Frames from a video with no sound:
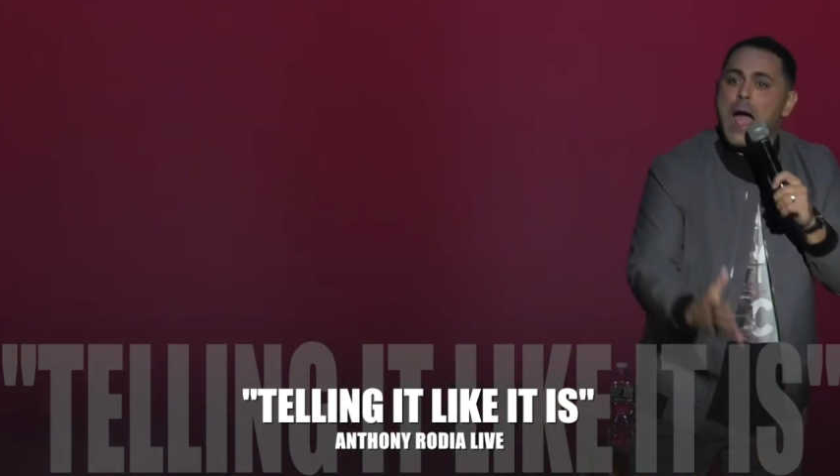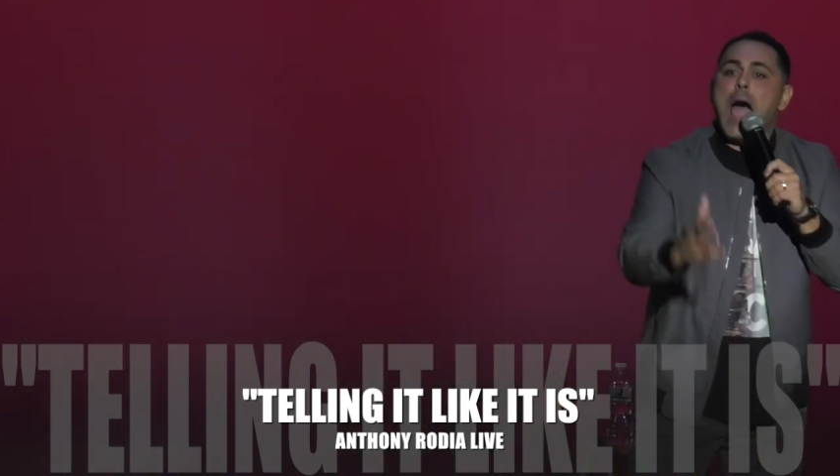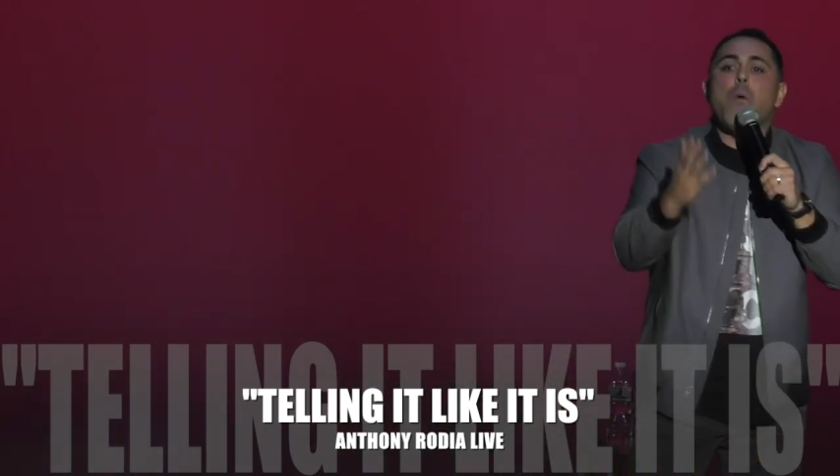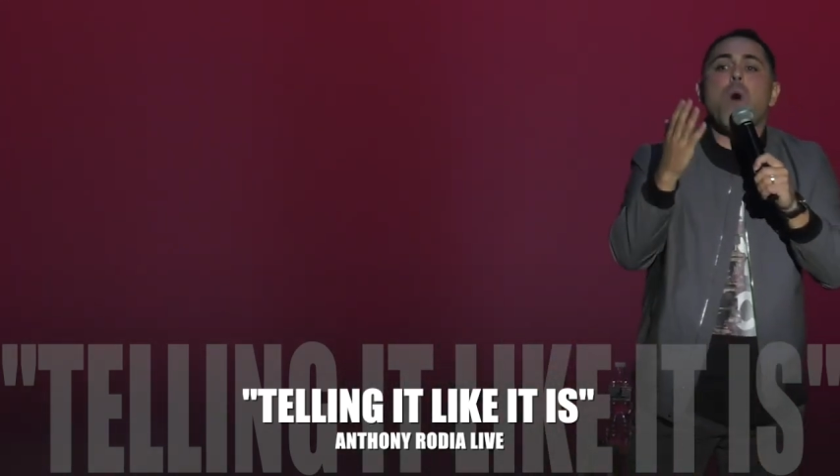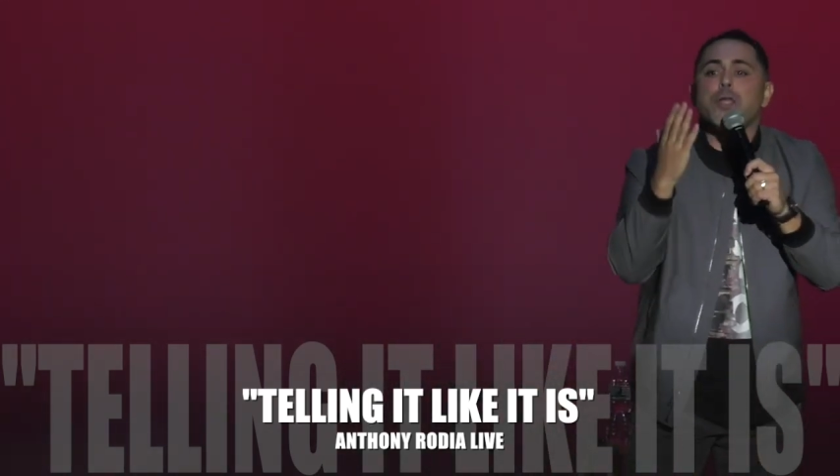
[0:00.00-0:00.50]

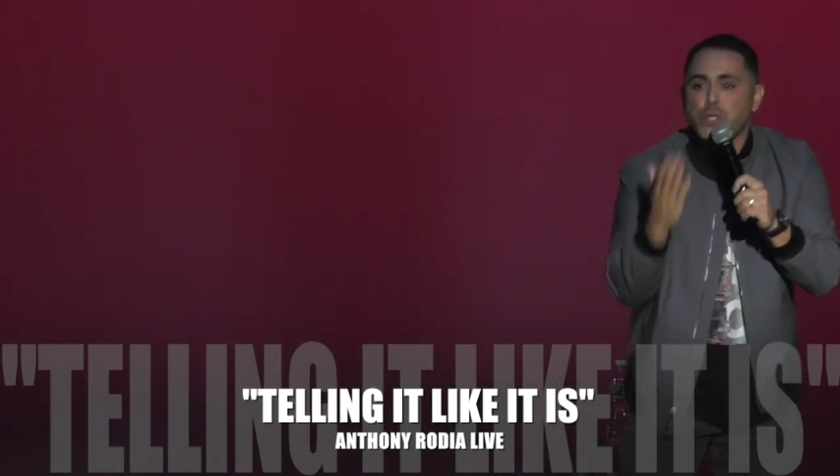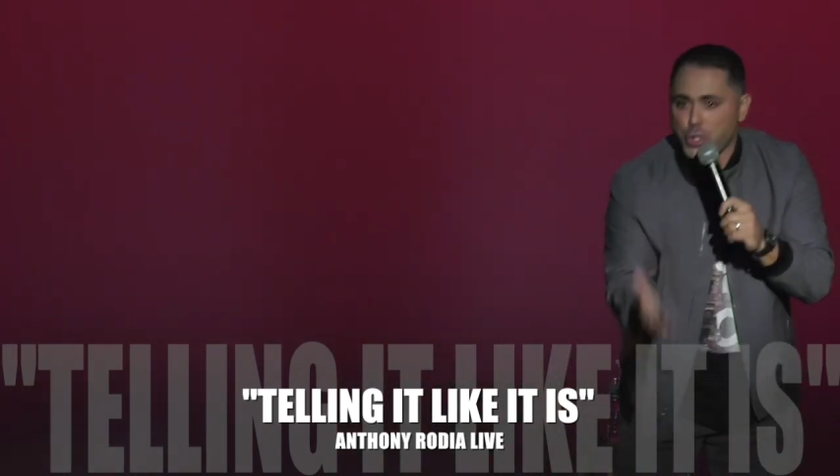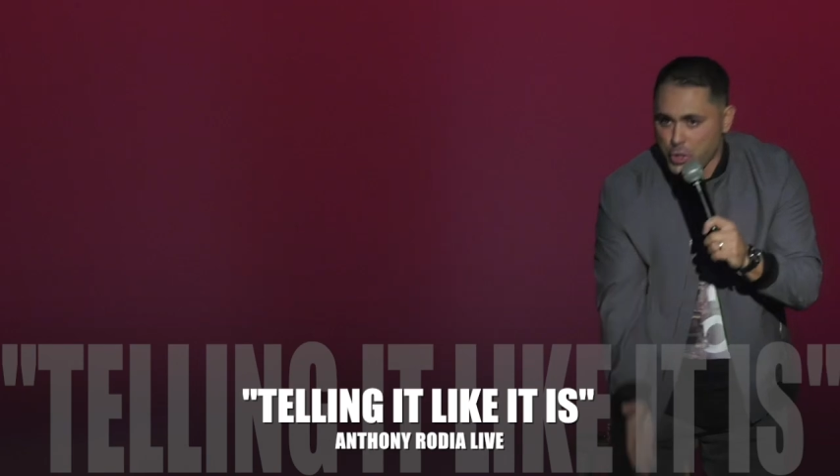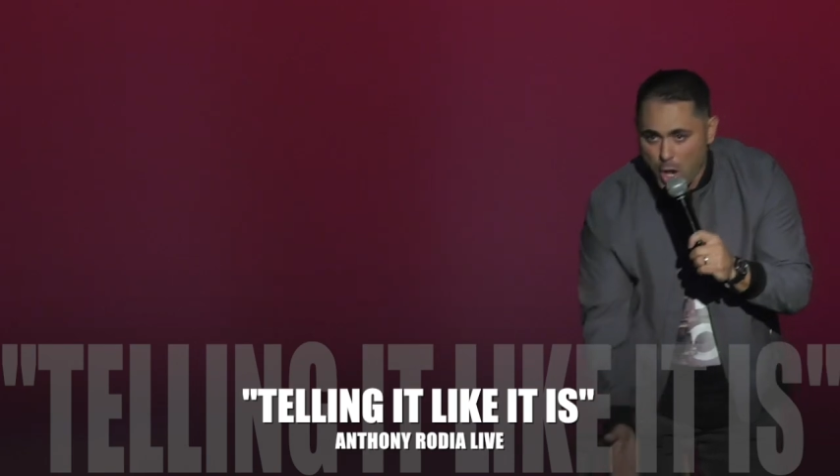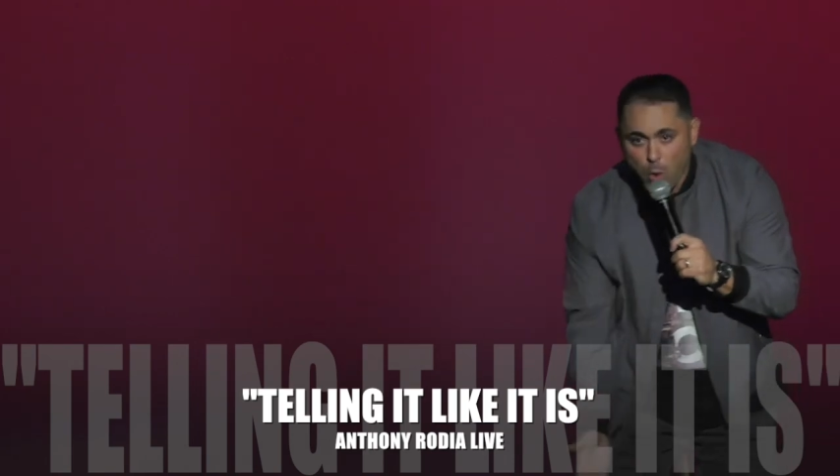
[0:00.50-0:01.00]
I want you
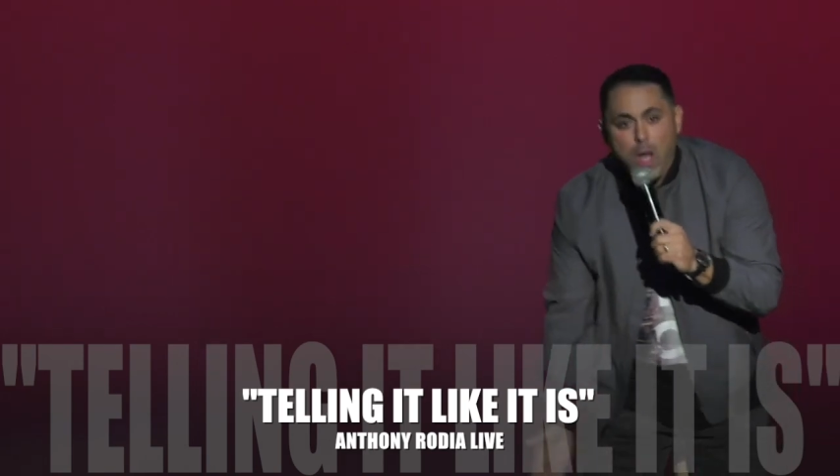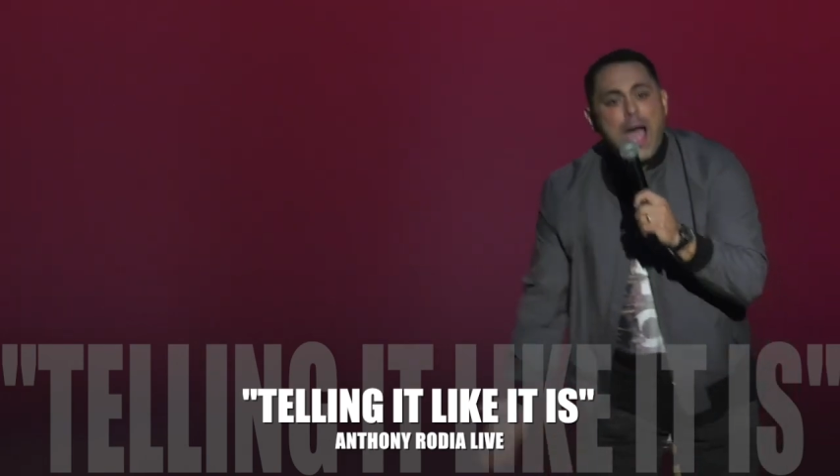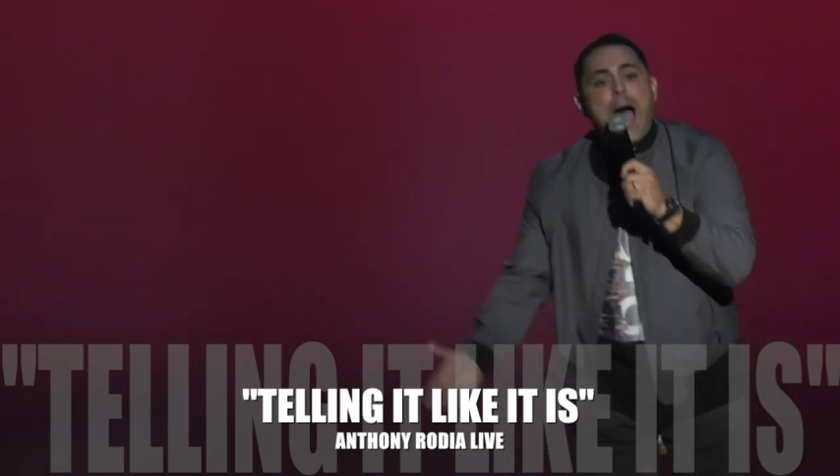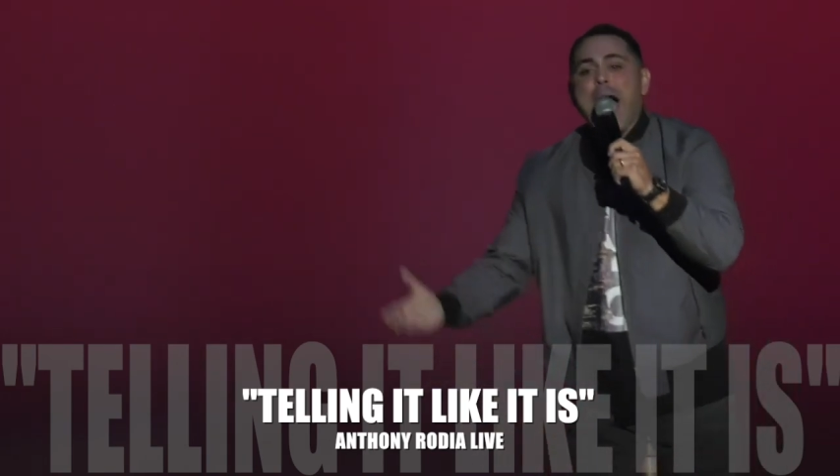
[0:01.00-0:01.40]
to know,